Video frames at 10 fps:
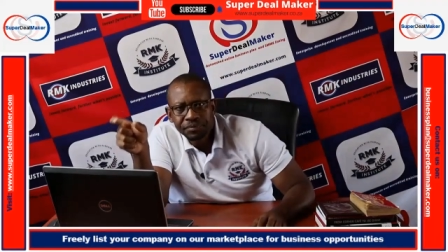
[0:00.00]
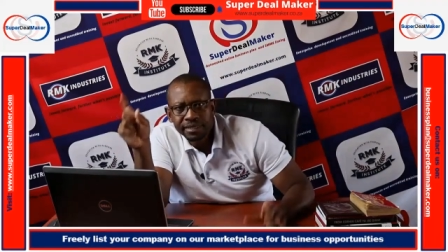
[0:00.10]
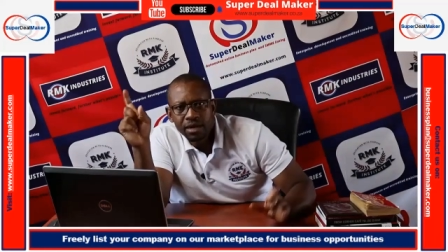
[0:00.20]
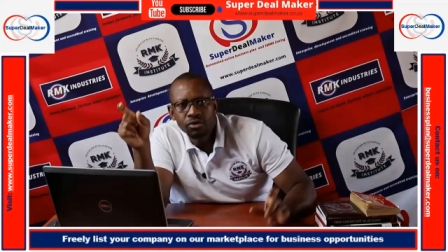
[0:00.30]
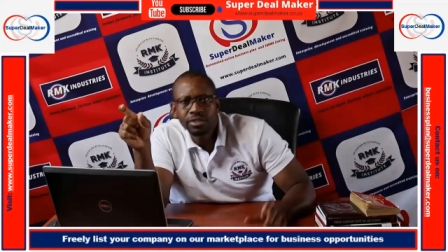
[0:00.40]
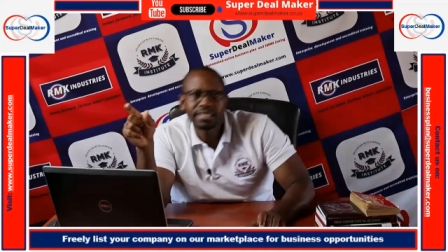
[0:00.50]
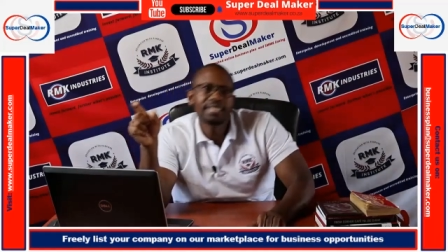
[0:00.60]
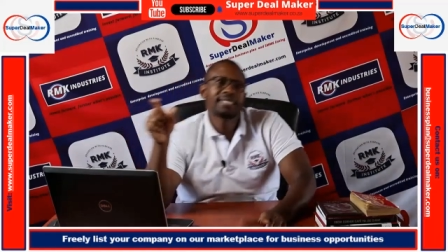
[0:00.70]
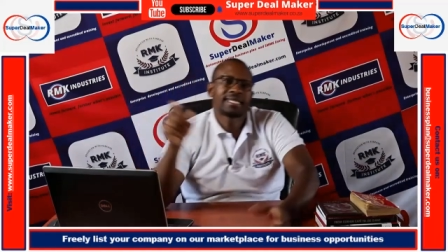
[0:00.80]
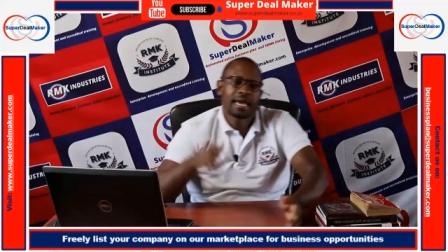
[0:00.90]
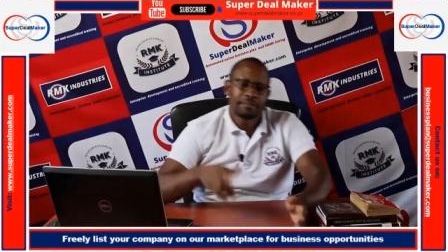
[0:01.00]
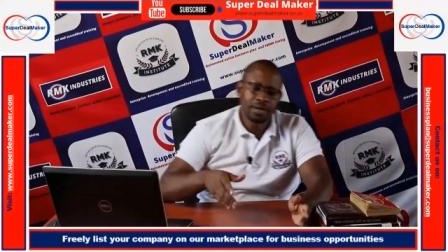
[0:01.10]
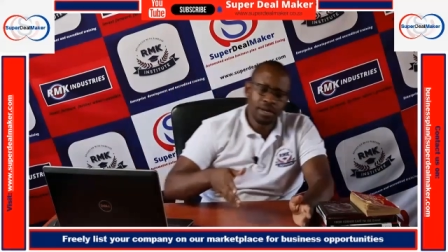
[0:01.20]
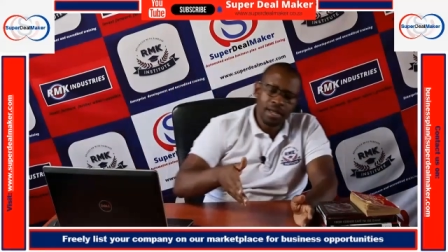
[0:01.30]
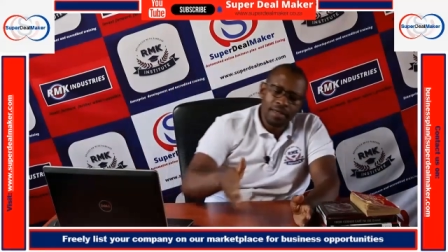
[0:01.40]
They're called skills gap.
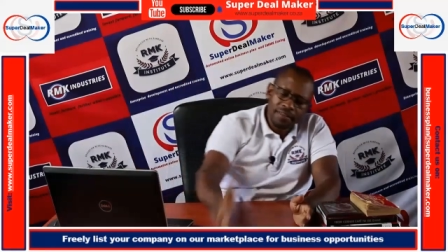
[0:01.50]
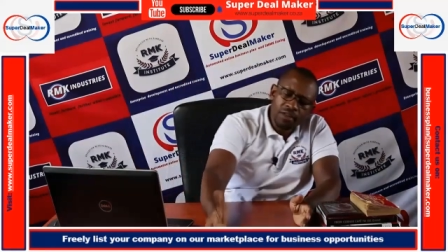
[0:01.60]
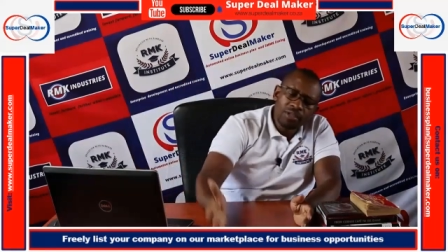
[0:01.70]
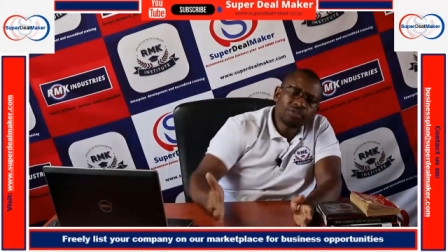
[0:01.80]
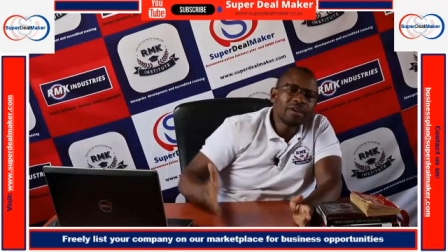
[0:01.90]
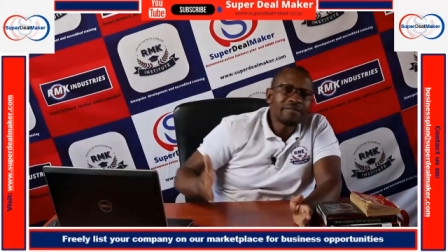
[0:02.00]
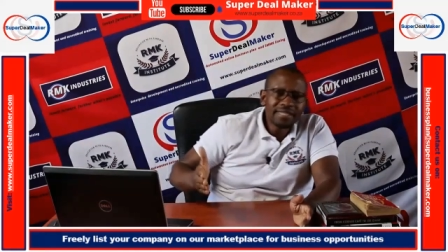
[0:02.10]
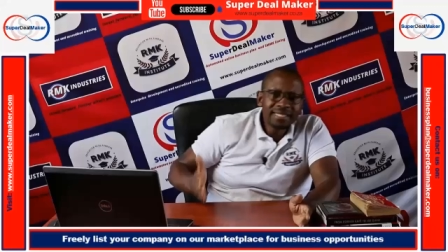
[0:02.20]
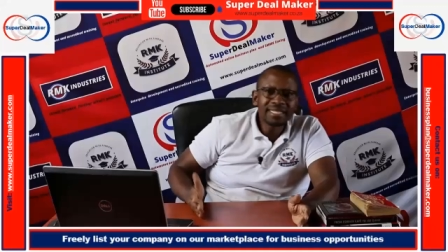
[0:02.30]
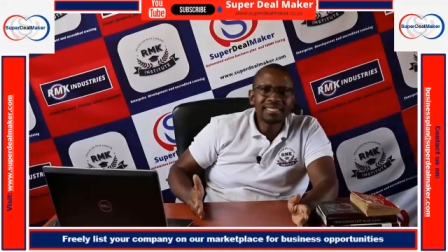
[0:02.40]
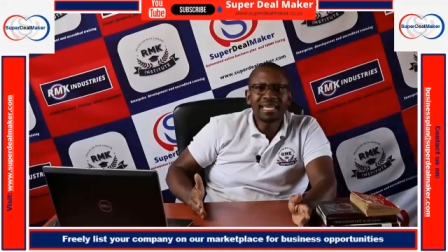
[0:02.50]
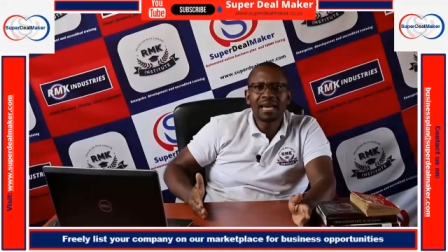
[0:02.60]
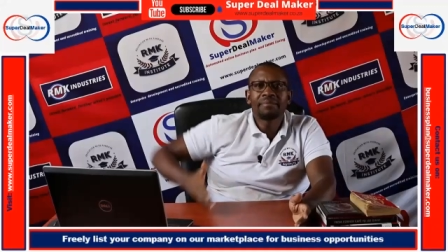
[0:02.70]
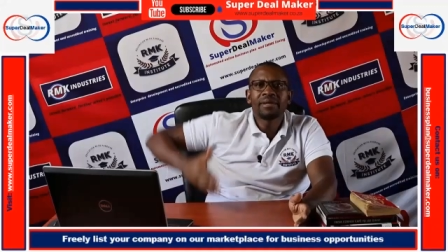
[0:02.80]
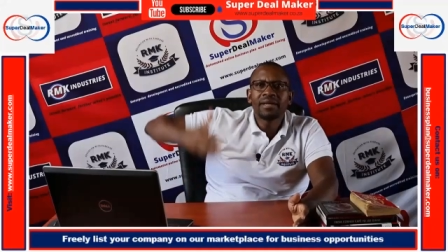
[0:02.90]
Then once you have the skills
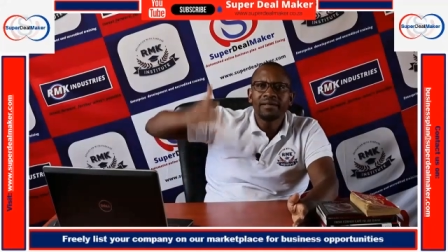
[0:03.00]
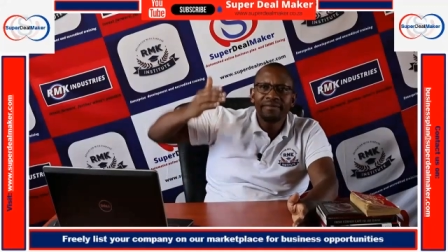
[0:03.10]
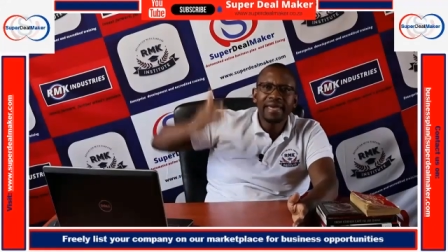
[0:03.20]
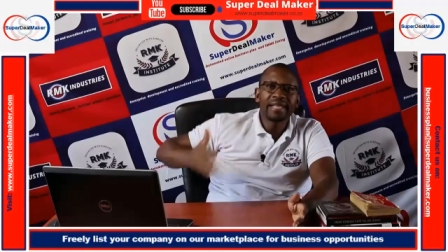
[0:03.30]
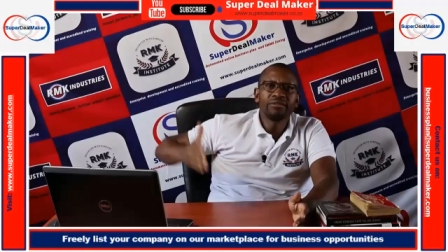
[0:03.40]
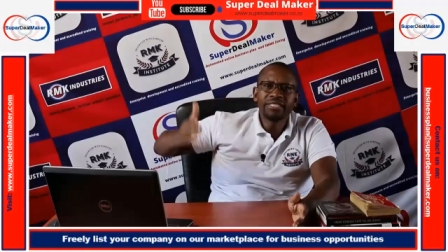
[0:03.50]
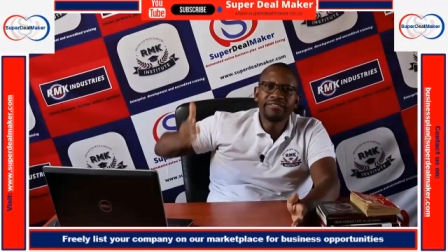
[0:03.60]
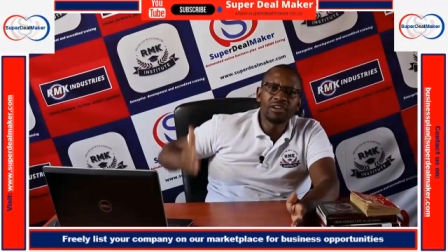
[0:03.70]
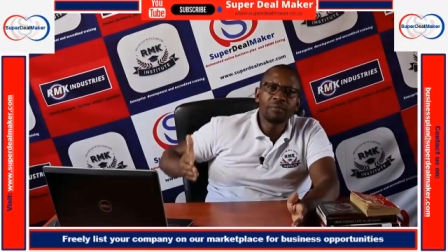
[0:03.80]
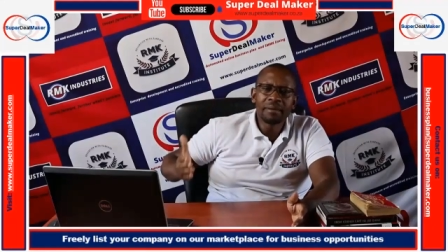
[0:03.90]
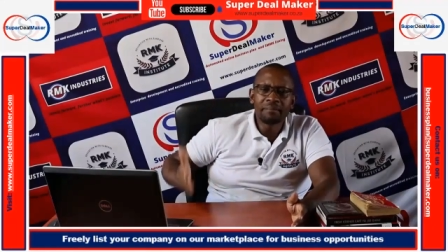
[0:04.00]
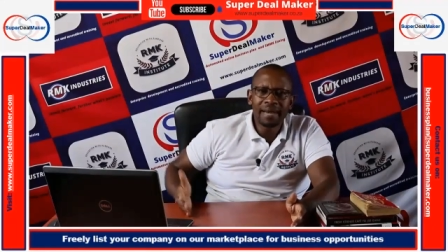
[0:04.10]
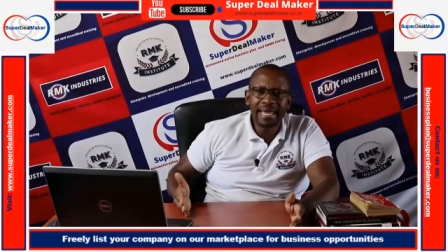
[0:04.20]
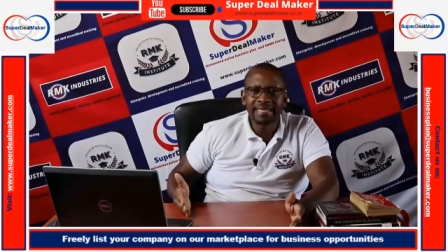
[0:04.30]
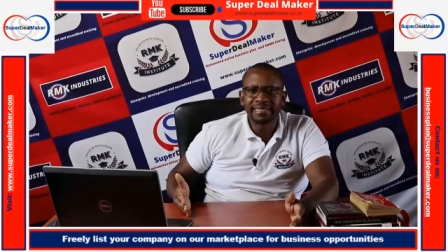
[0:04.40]
gap, then you develop a
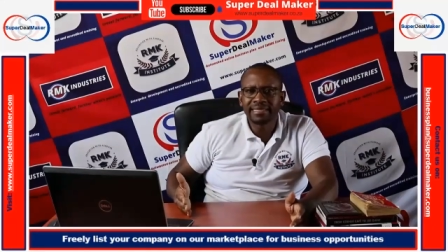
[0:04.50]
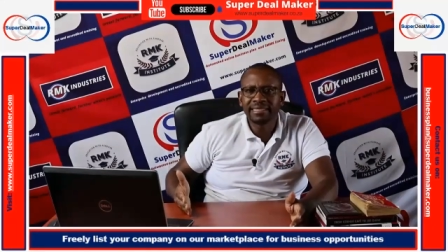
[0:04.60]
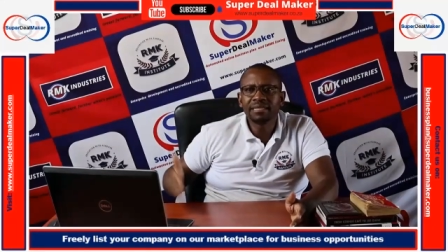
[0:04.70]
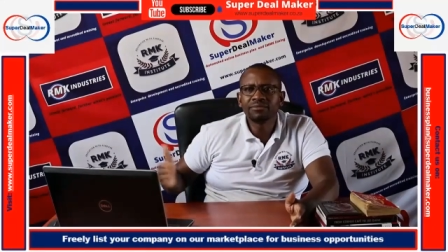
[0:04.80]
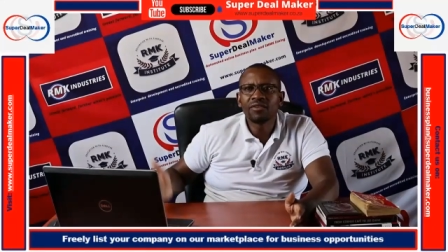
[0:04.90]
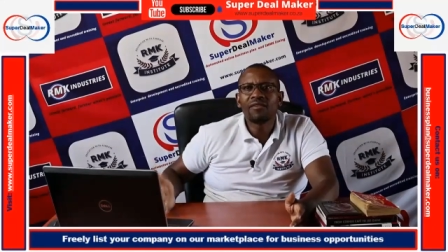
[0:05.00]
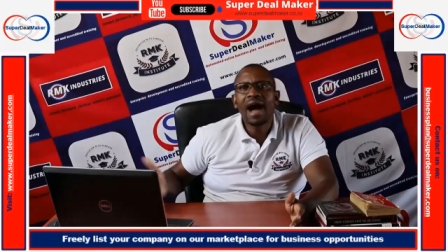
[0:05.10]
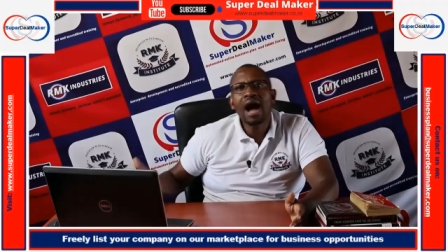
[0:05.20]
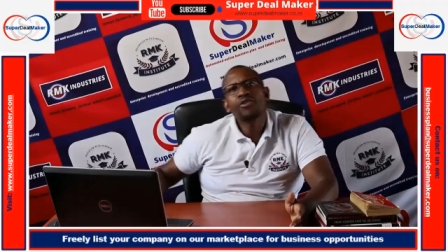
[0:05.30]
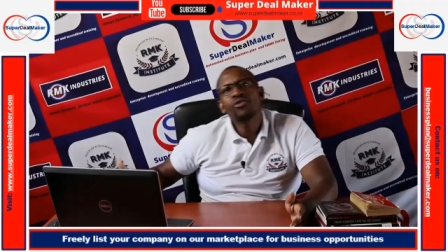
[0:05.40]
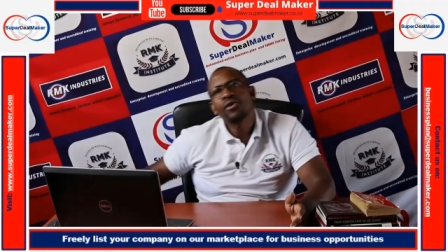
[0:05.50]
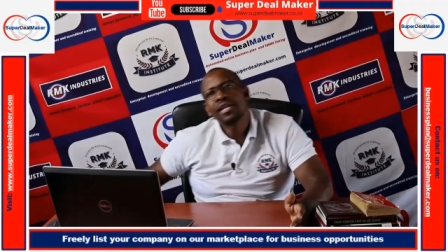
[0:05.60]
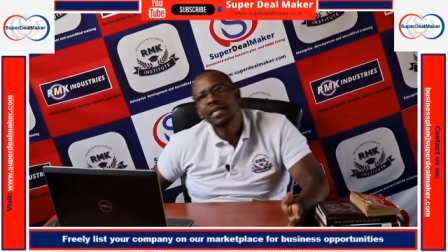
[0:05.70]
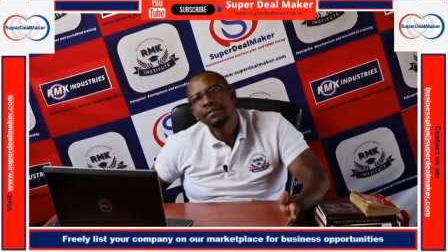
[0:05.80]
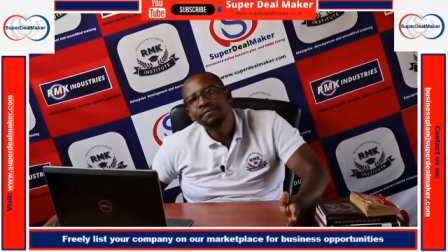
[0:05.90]
plan in terms of how you're
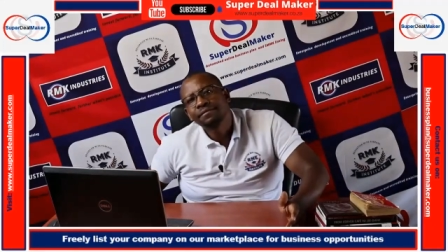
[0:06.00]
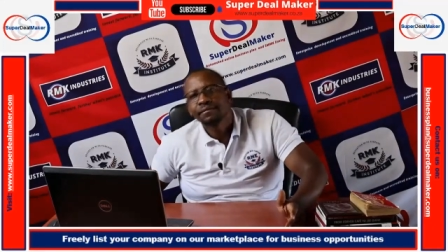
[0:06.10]
gonna